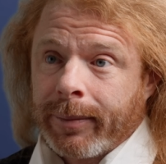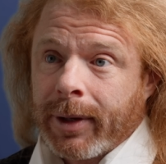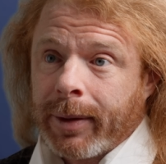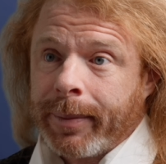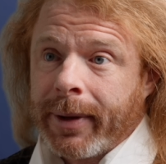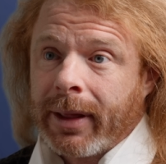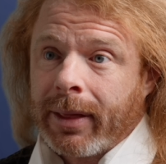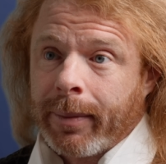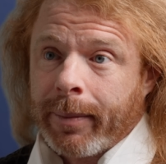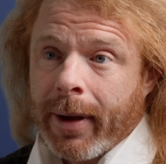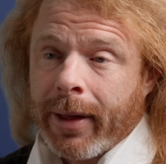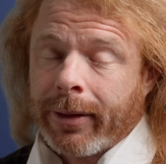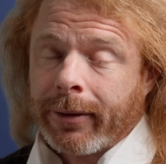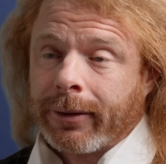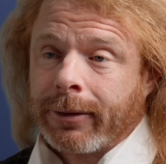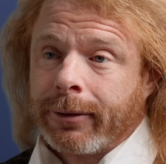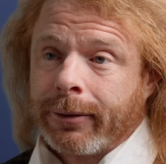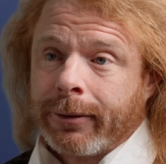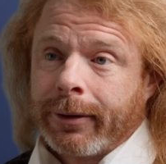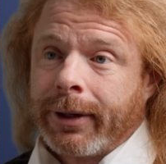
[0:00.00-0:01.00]
to be the Mother
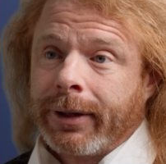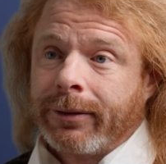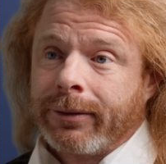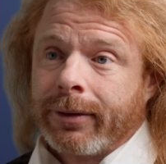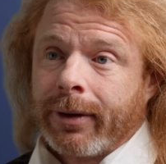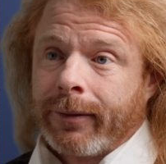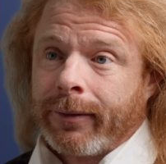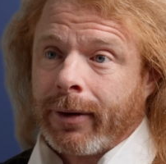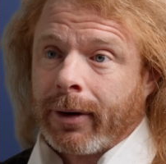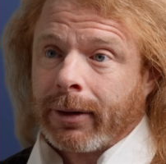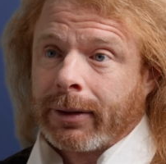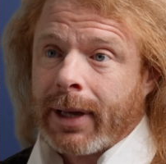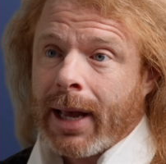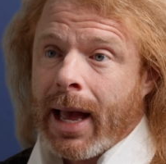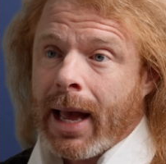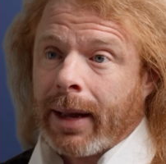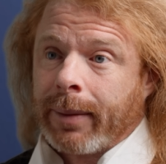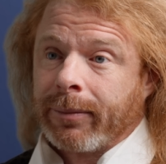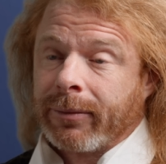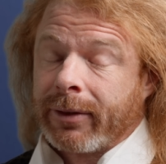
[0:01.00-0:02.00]
Teresa of our
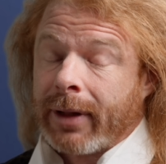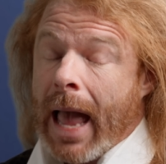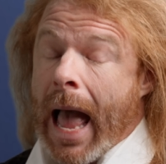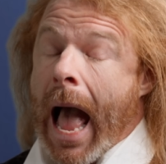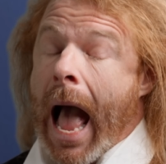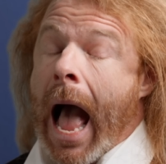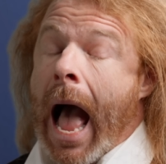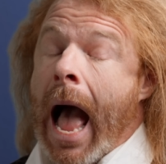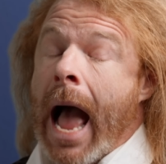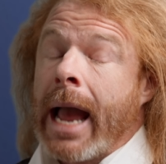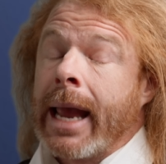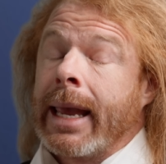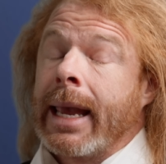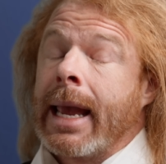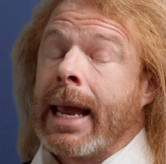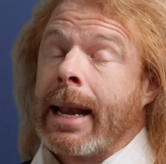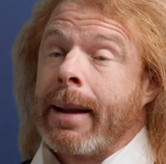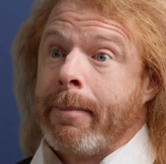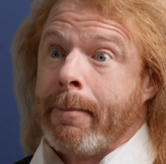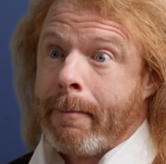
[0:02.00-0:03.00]
times. I
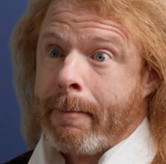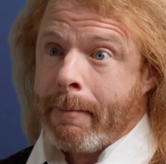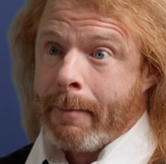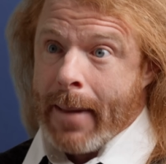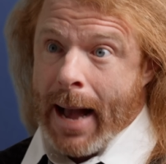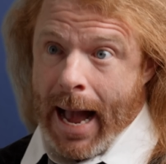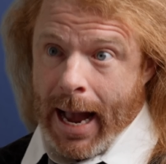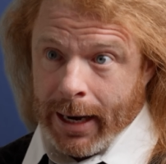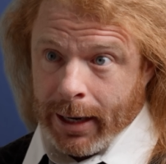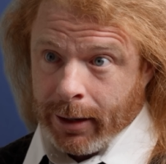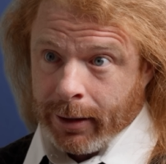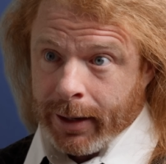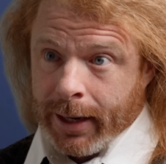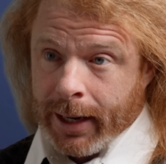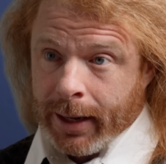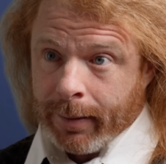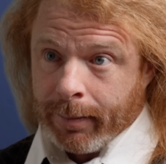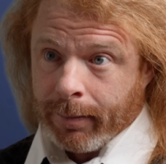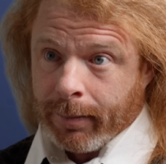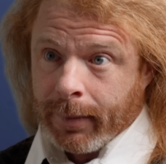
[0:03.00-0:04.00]
admire
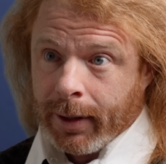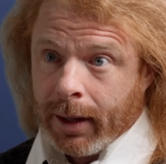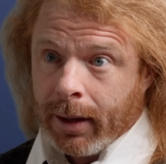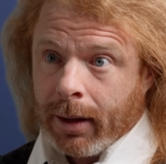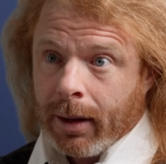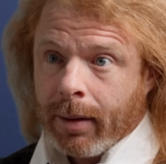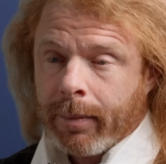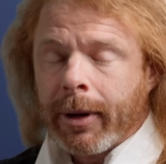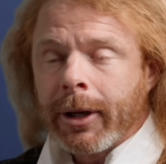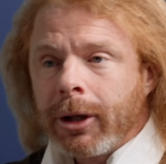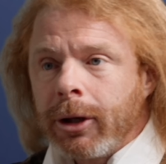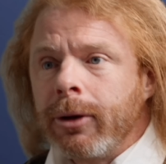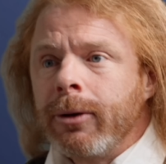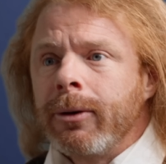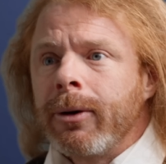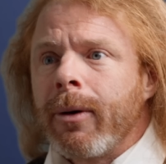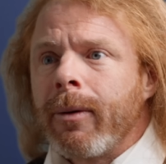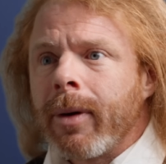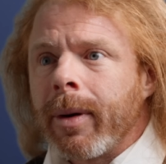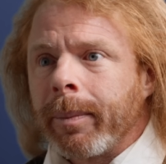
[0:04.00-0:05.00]
him. But you
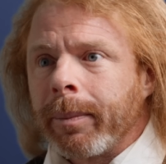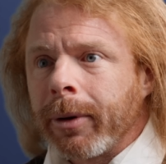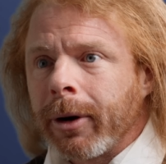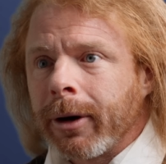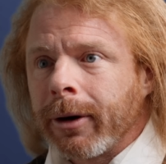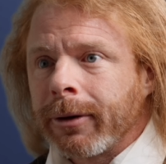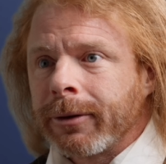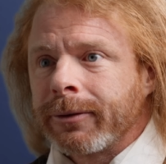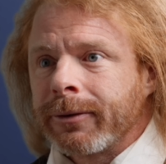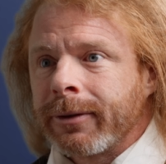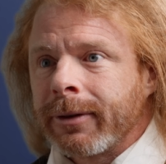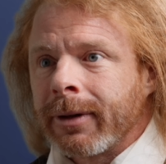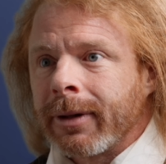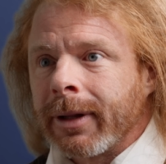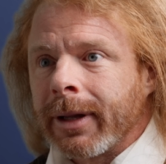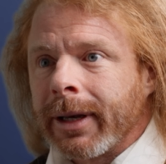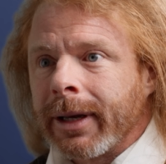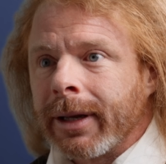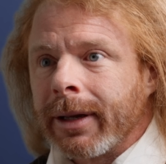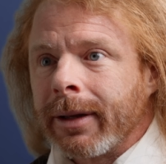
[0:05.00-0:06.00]
know him
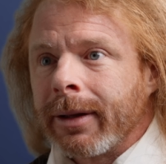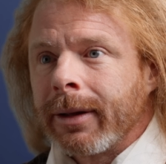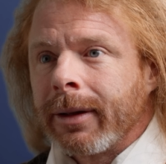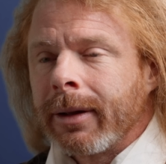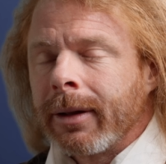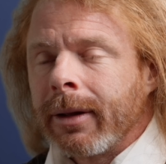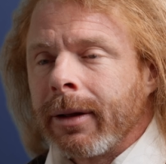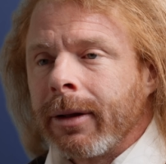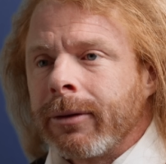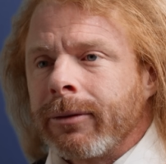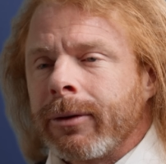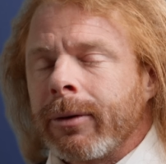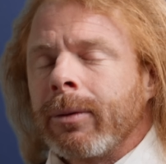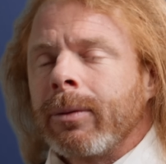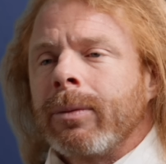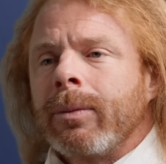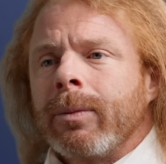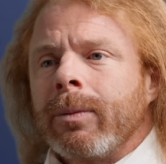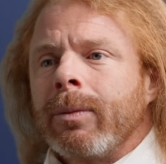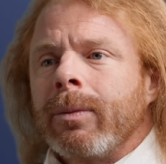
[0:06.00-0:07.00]
personally.
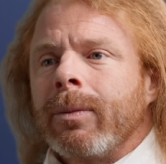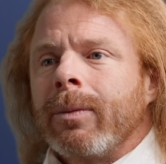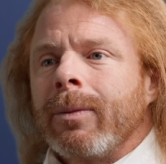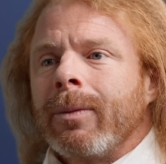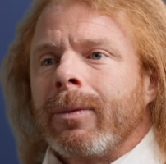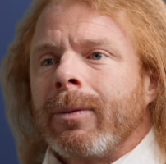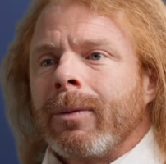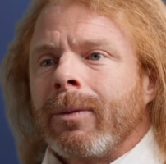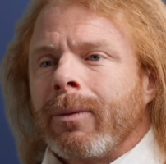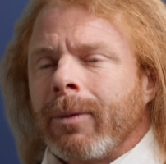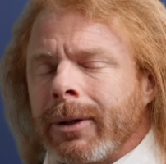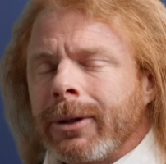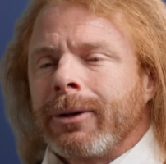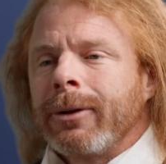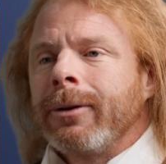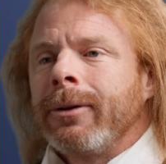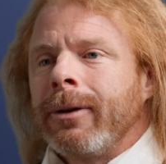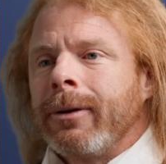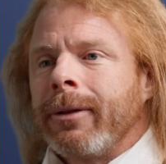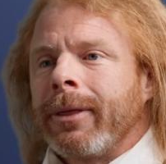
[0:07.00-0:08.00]
So what do
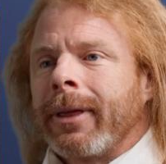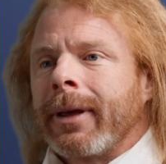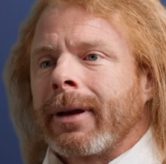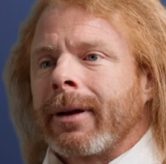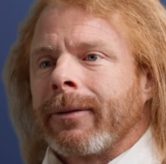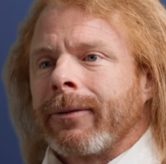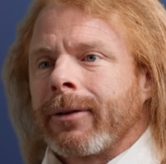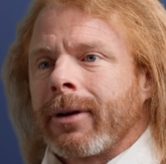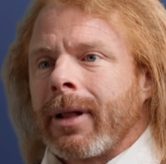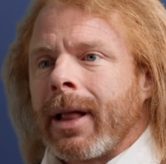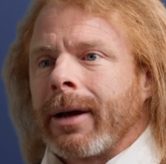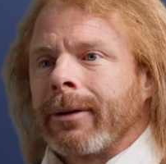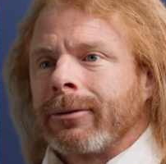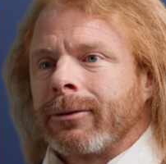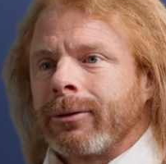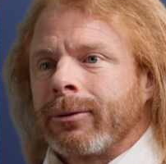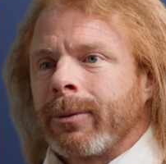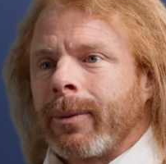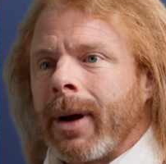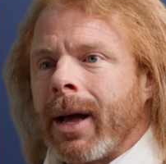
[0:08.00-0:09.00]
you think of Klaus
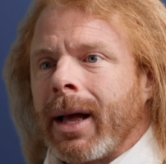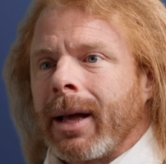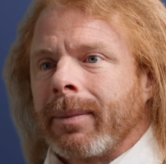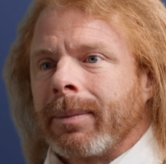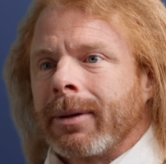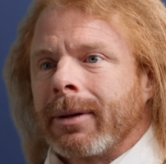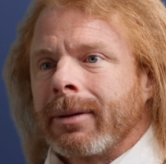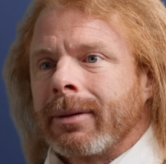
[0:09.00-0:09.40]
Schwab?